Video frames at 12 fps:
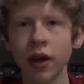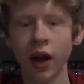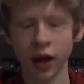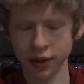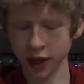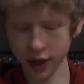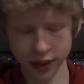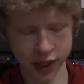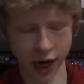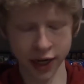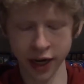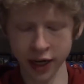
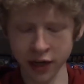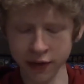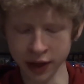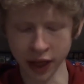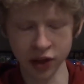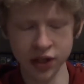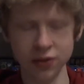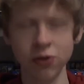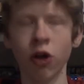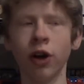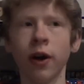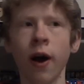I can't even, they just
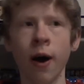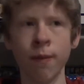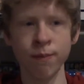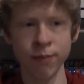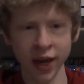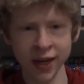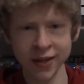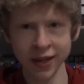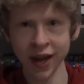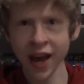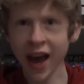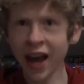look amazing.